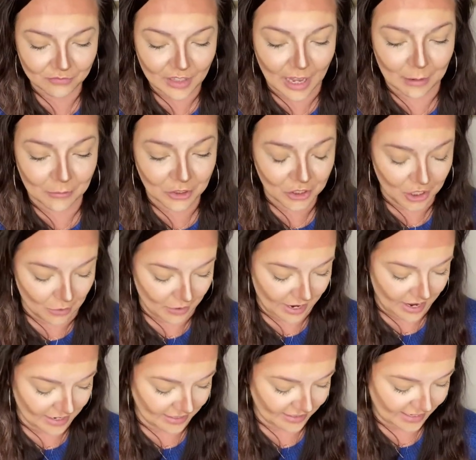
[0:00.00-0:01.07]
I'm going to go
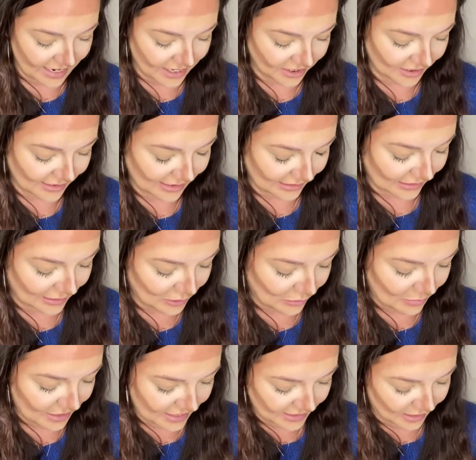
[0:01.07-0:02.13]
ahead and take just a little
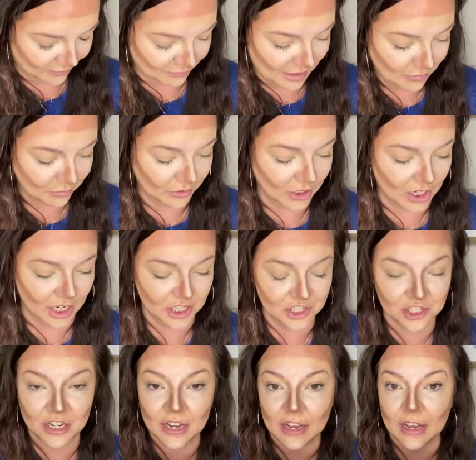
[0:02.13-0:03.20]
bit of my blush.
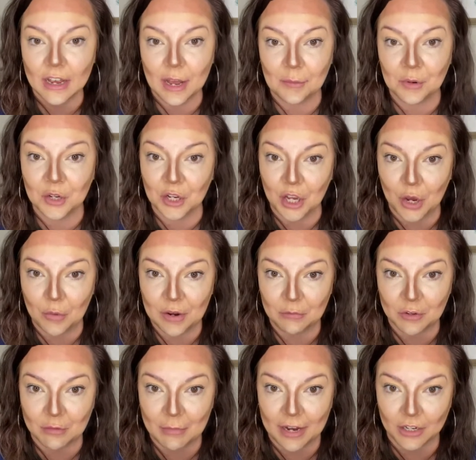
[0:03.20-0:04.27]
I'm going to go in
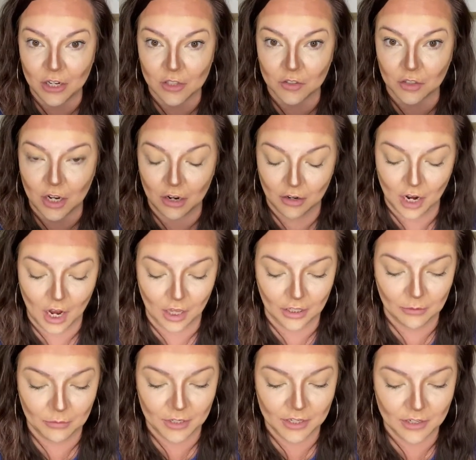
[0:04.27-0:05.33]
with my color called
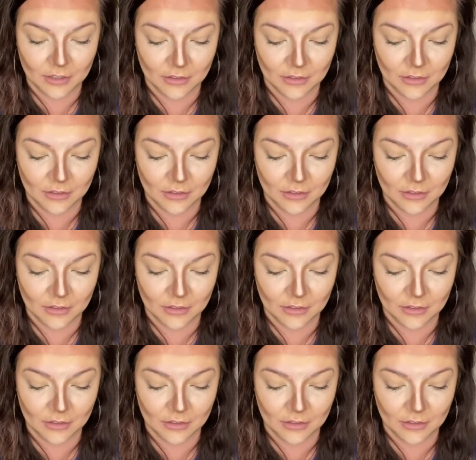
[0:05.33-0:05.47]
Hollywood.